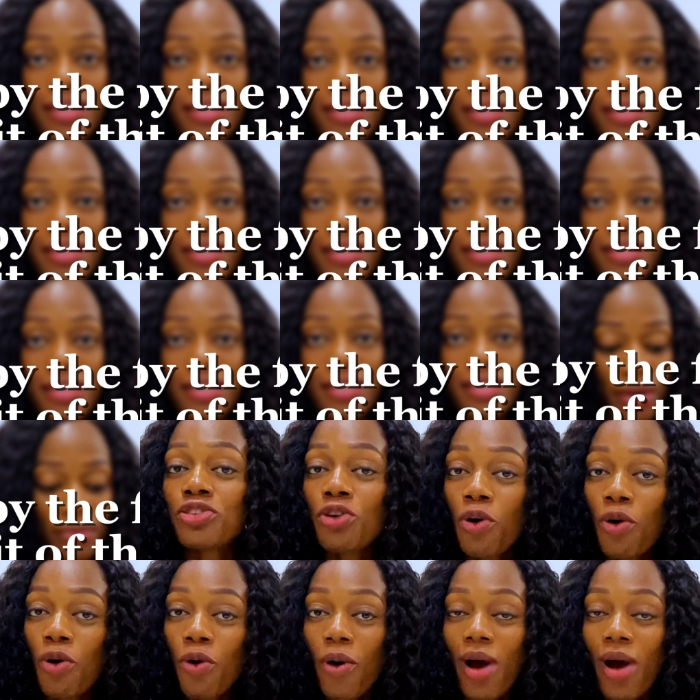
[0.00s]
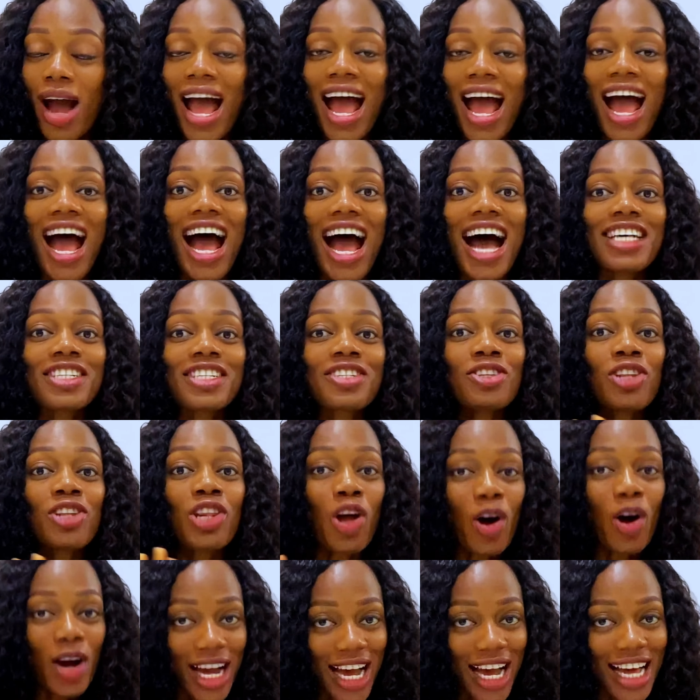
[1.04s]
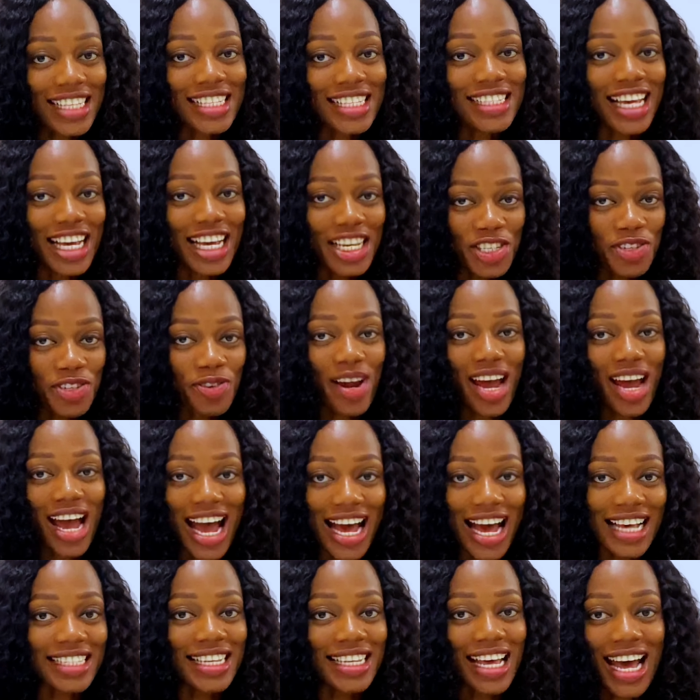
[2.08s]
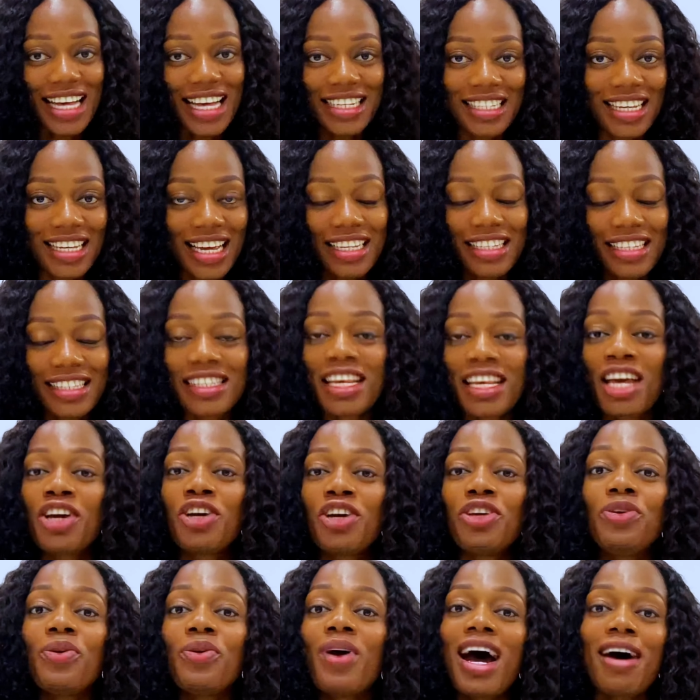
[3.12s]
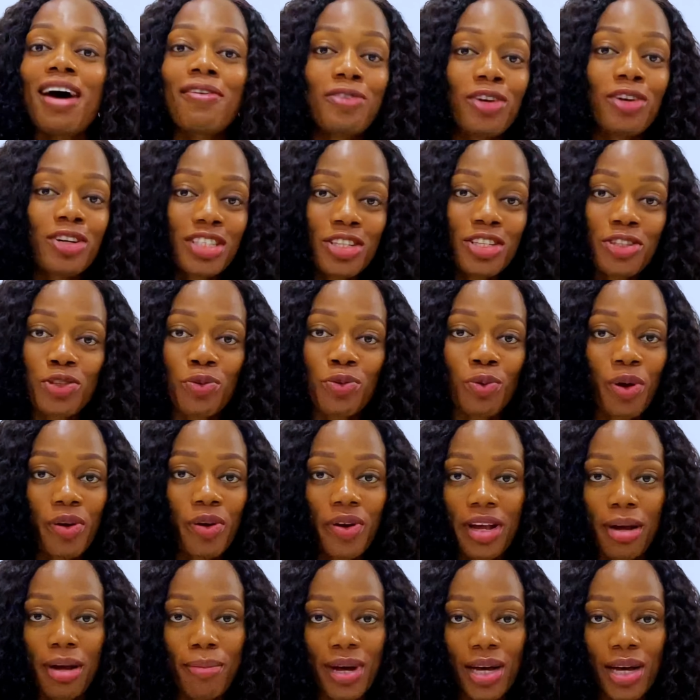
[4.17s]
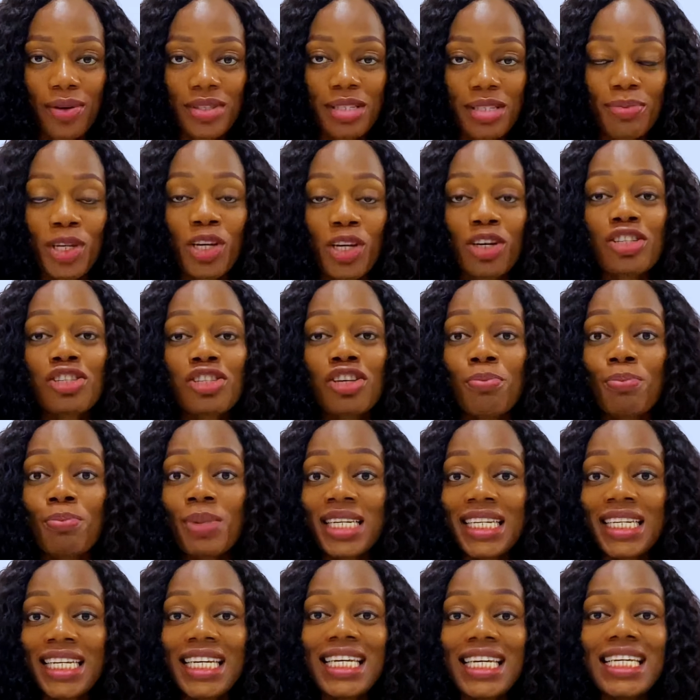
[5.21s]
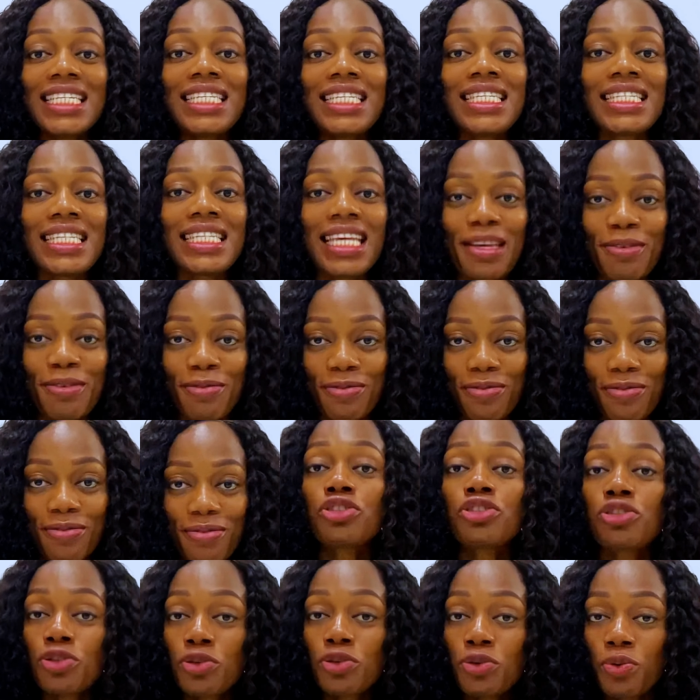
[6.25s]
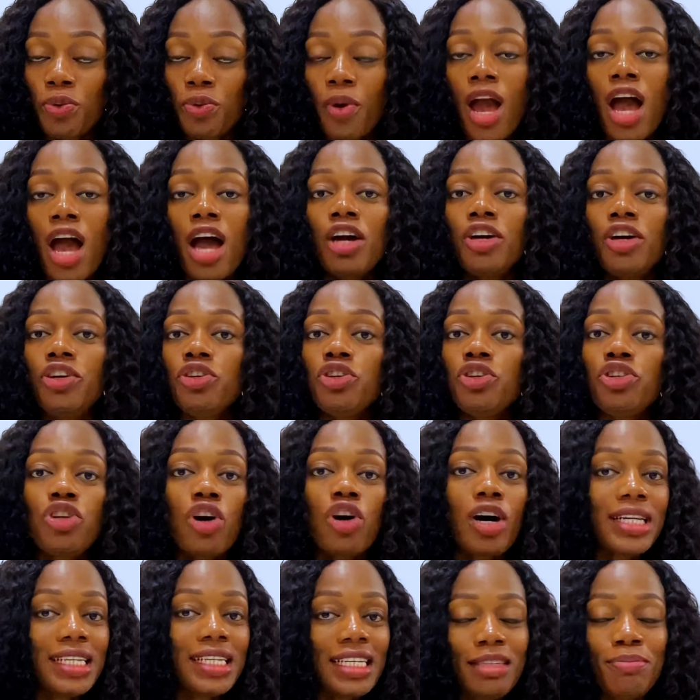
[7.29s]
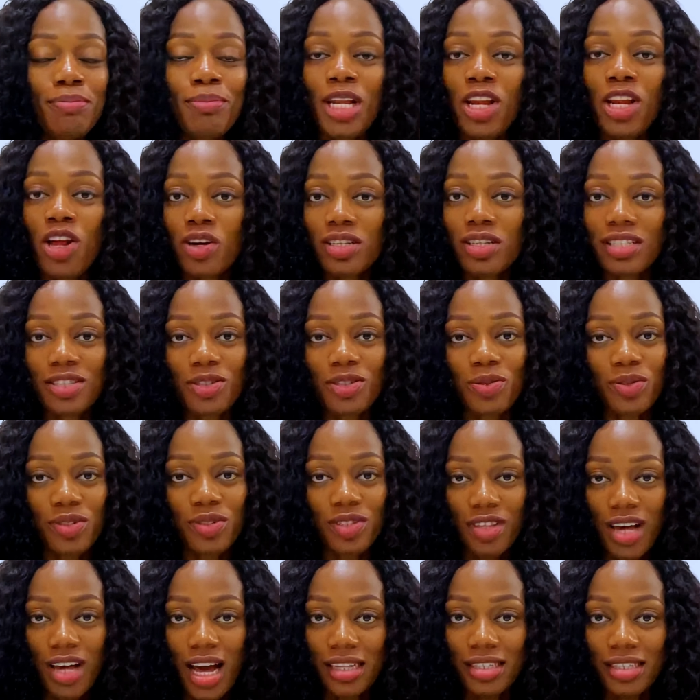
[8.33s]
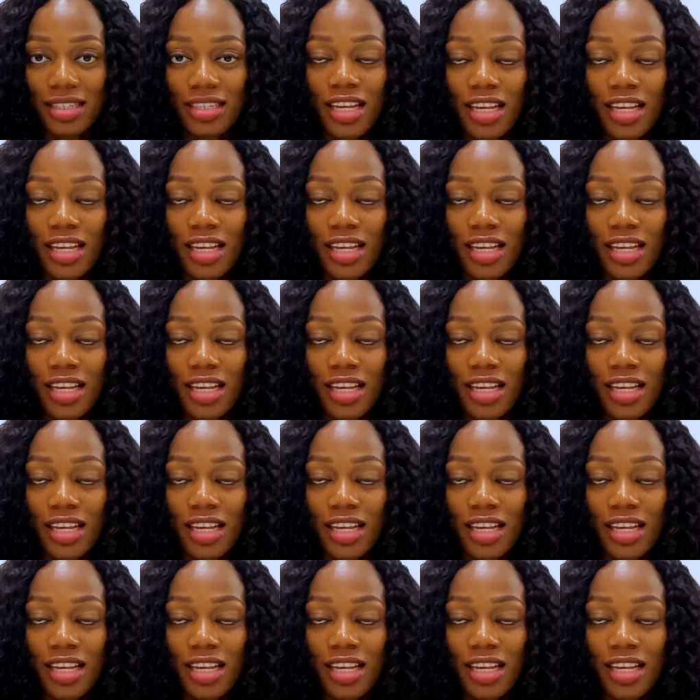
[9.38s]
Nigeria. So as long as Nigeria has assets, you have nothing to worry about because your money is safe. 2, you don't need millions to start.